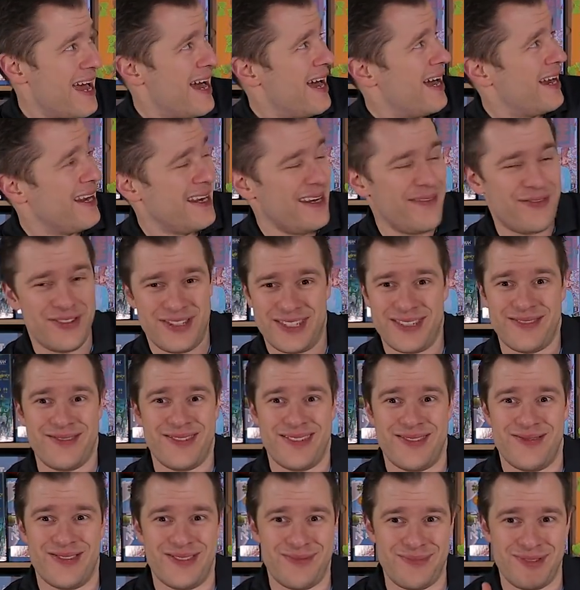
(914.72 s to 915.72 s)
I even don't
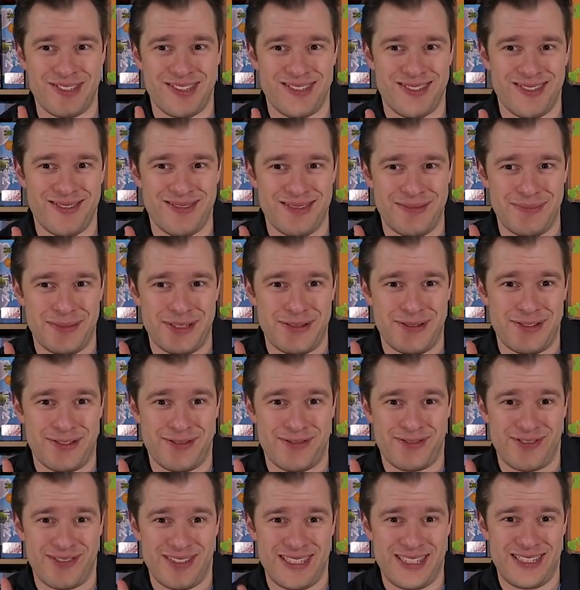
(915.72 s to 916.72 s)
know what I'm going to do with my
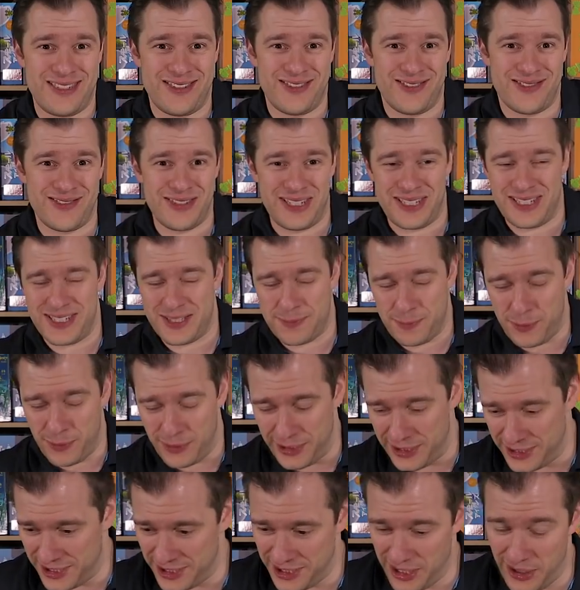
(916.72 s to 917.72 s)
Marvel Legendary at this
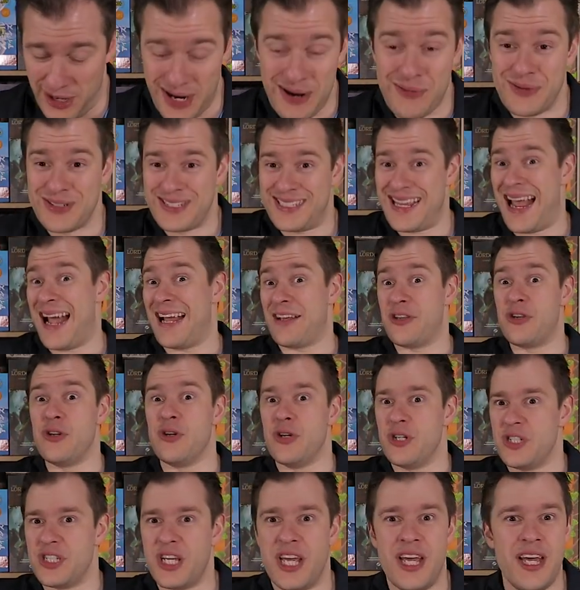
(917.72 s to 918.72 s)
point. You know, it was that
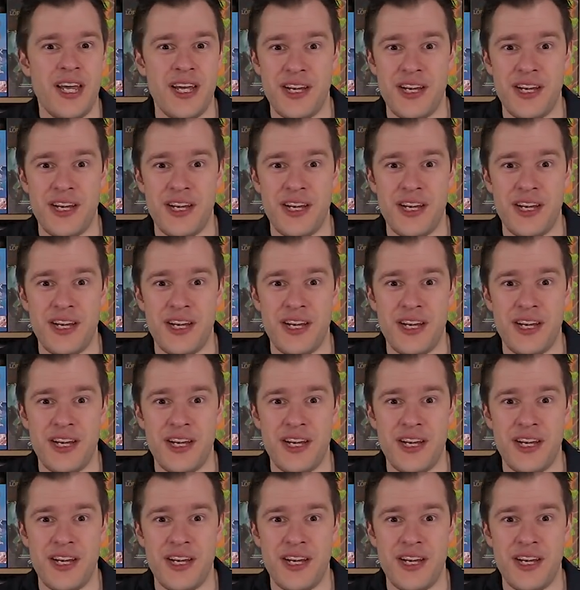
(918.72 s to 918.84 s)
good.